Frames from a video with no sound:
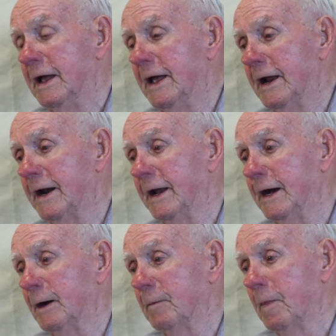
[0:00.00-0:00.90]
and
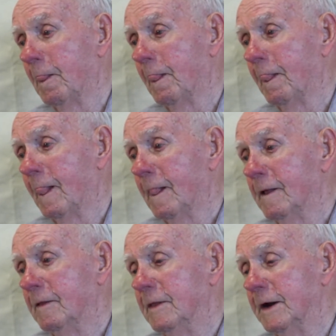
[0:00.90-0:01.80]

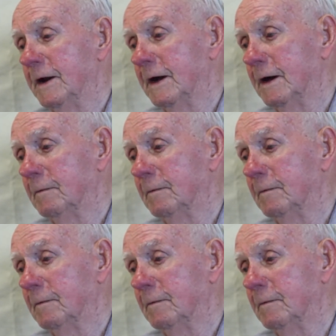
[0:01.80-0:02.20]
then